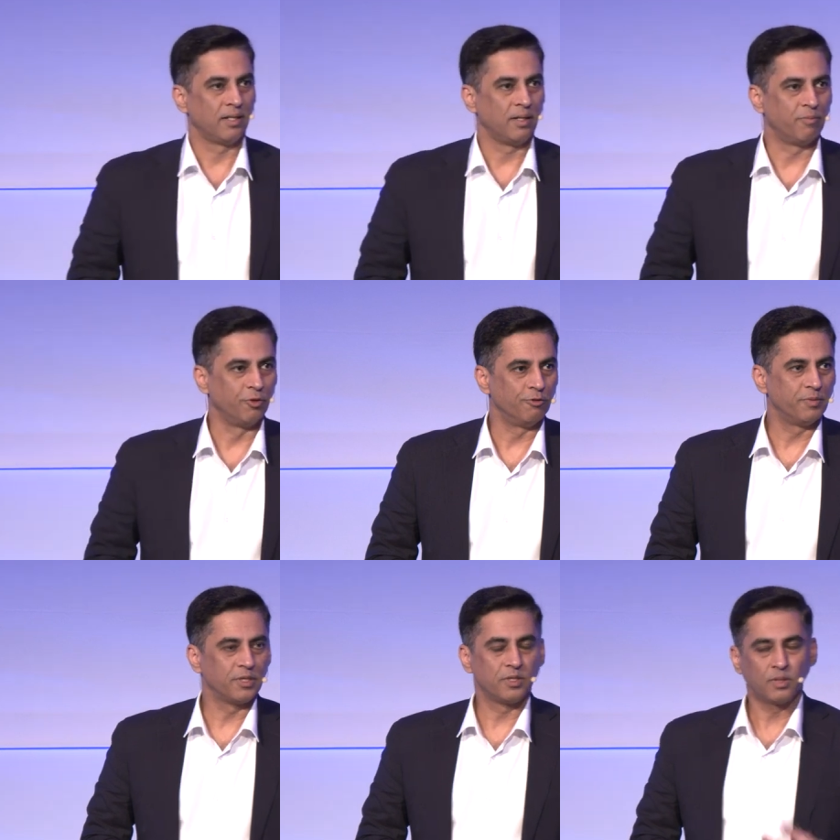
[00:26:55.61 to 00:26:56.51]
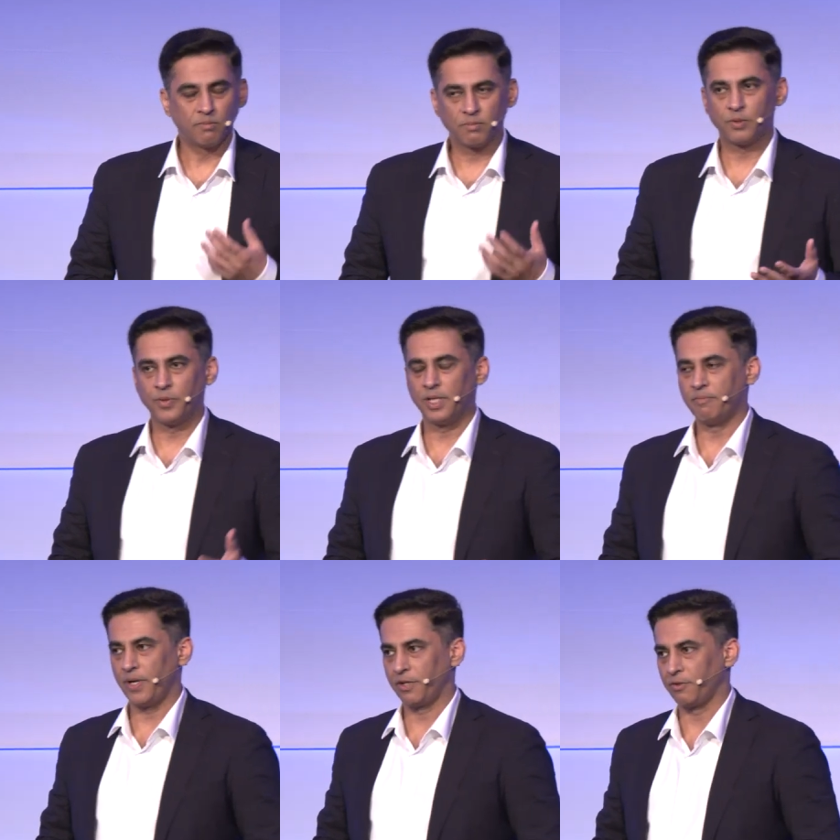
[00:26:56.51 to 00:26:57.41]
improvements, but really
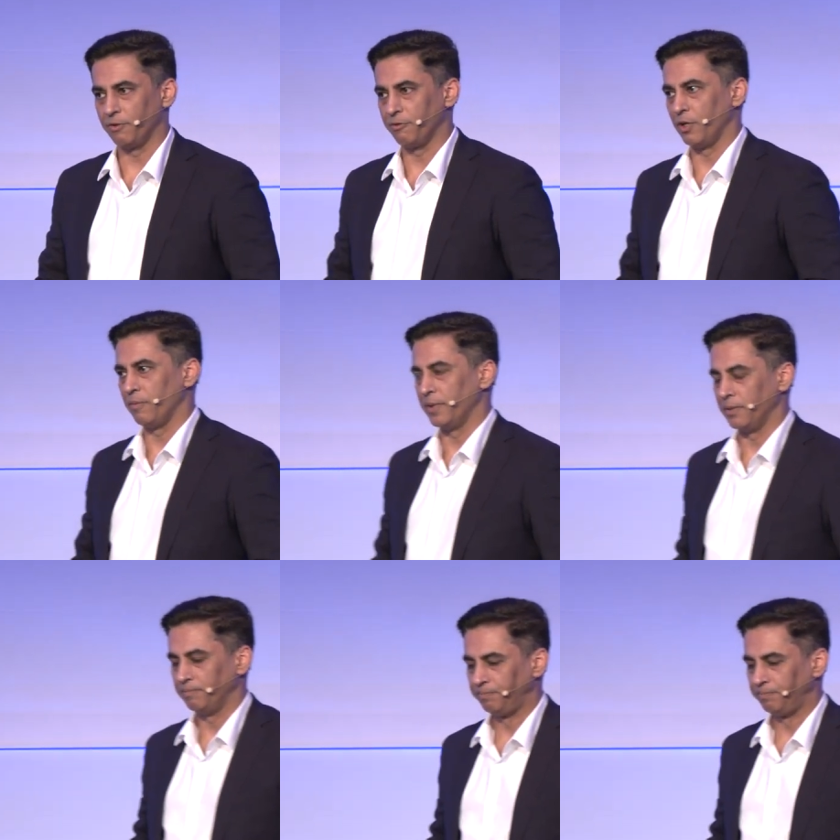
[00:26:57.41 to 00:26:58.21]
breakthrough phenomena.